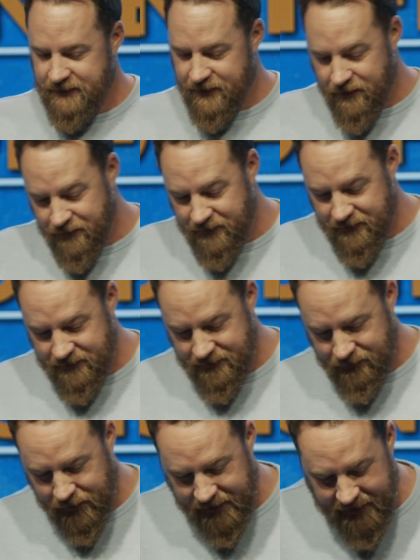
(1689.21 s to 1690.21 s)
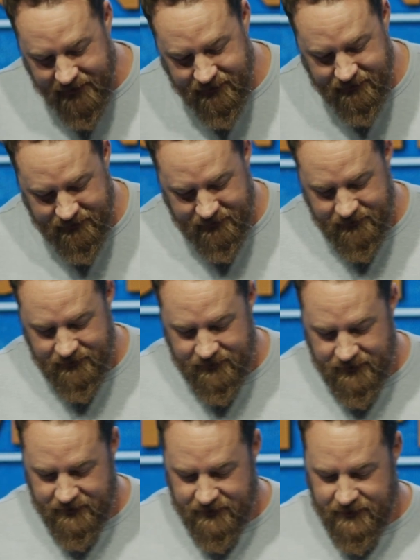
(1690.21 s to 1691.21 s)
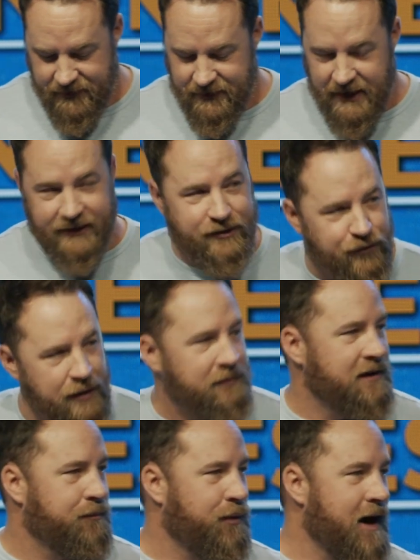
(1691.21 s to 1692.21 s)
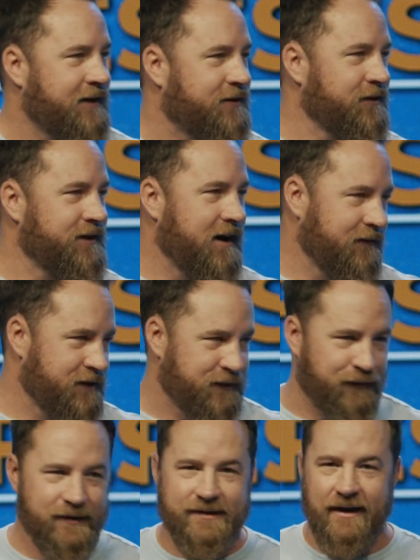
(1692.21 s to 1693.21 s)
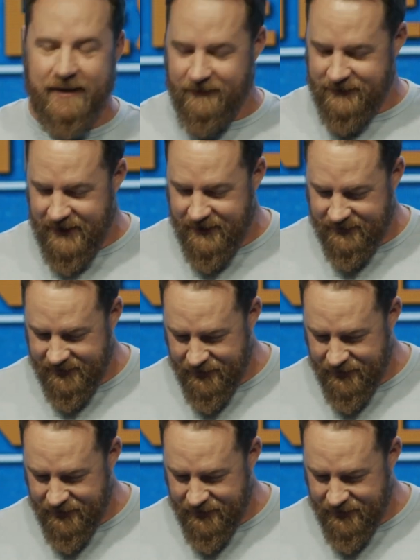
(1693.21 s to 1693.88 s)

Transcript: So we're going to get extremely practical now, just for a second, okay?